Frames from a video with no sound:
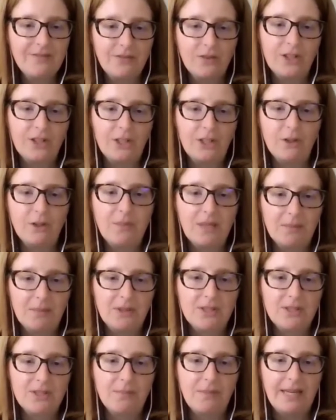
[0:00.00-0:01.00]
for you to be
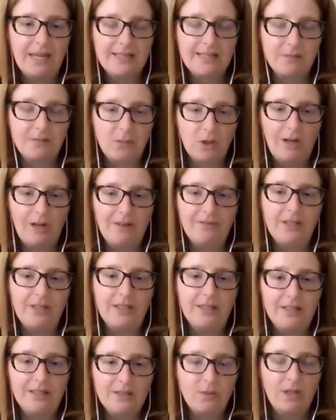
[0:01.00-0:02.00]
able to make some
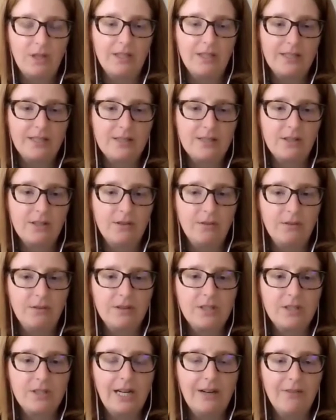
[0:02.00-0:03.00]
profit as well as
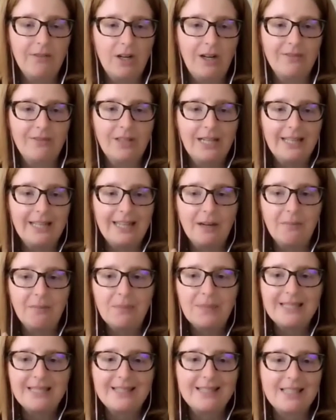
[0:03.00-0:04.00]
to to cover off kind of
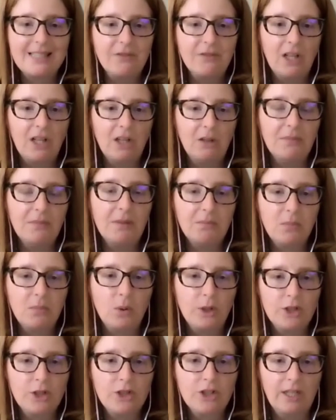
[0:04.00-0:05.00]
that business development
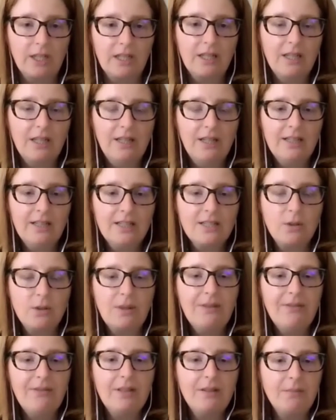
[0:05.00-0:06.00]
portion so
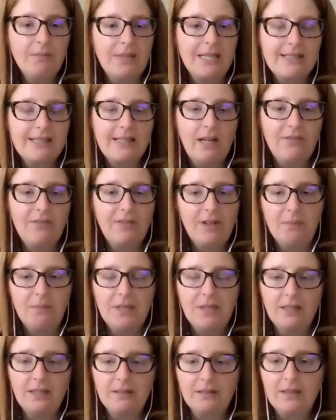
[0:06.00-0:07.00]
even myself i'm
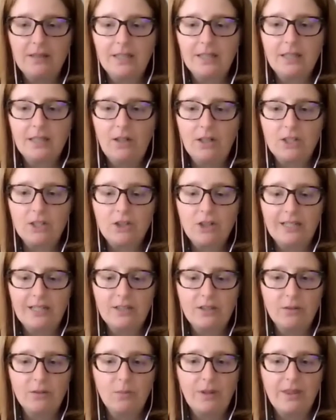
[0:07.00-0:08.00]
a, a
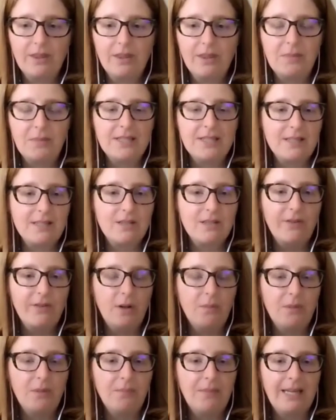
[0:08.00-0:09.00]
contractor with the business
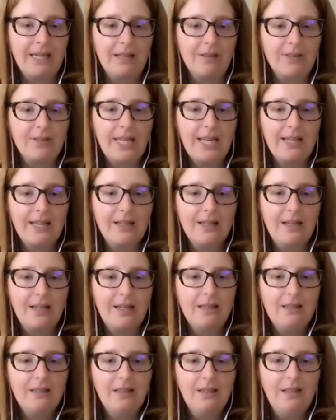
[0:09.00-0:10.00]
development bank of
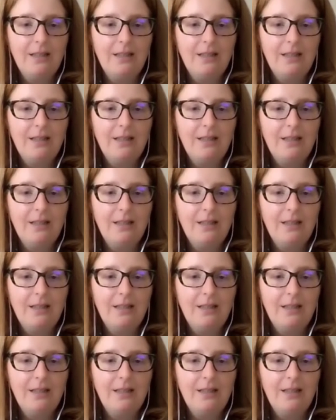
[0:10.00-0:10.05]
canada